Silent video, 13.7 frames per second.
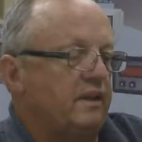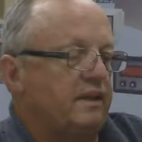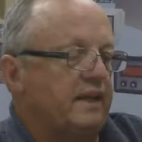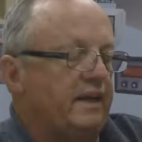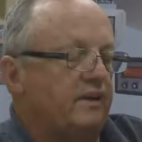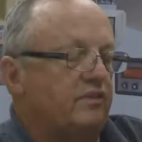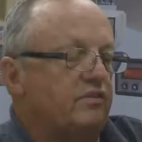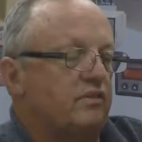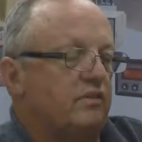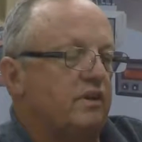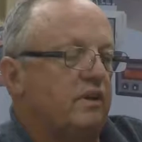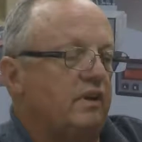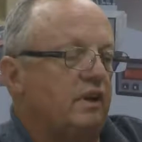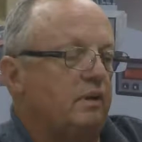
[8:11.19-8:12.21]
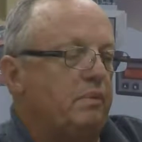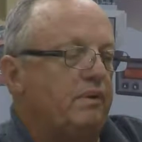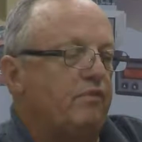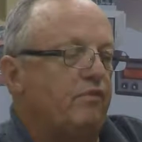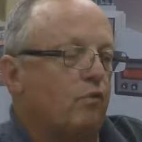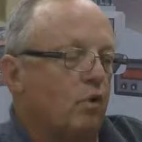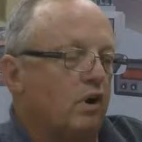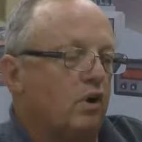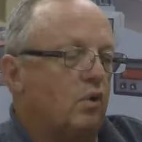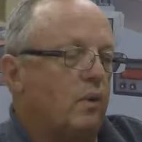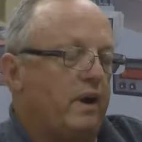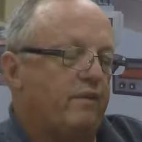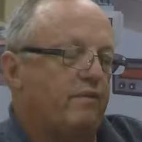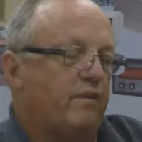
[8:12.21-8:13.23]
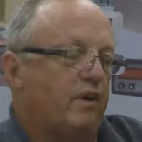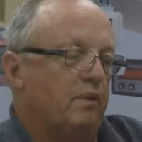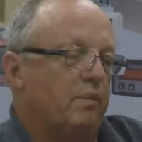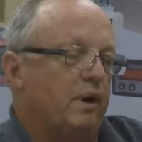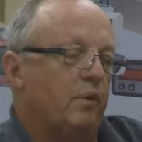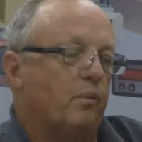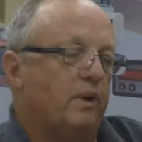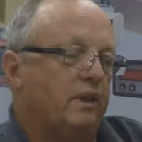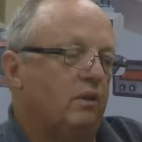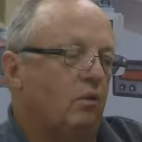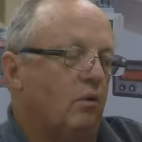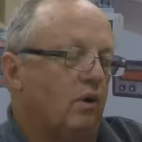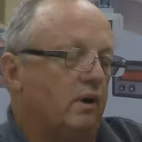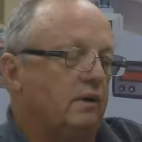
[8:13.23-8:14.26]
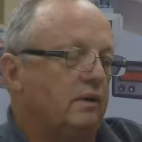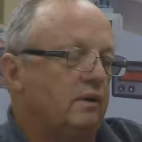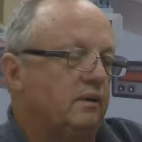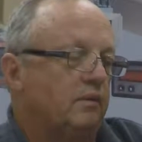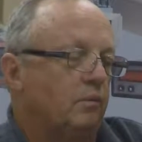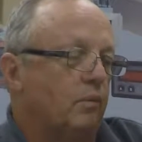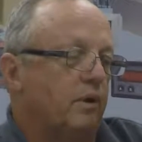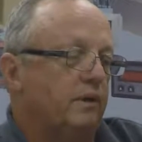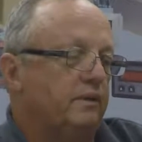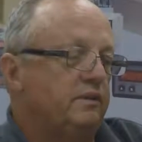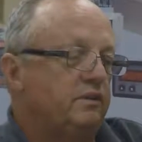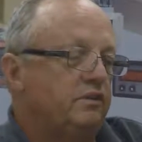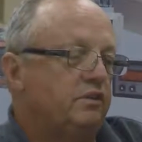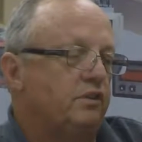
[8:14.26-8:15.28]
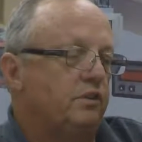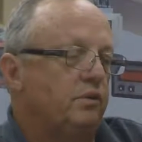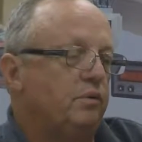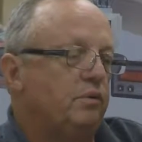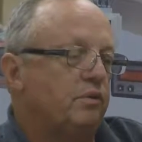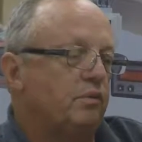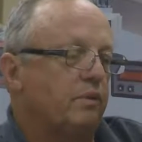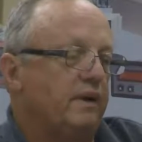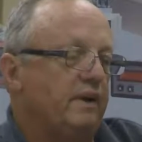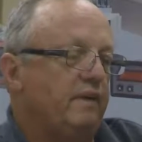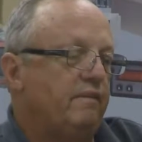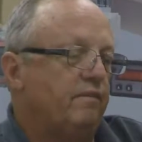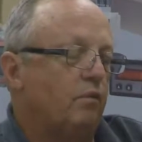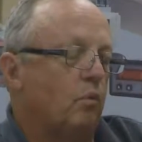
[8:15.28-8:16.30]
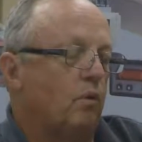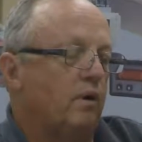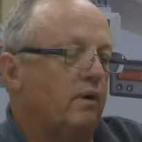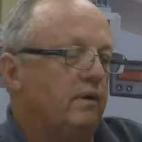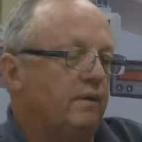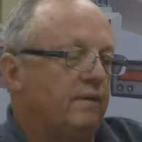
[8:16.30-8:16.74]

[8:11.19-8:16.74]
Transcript: That is going to be 4 quick followed by 1 long. 1, 2, 3, 4.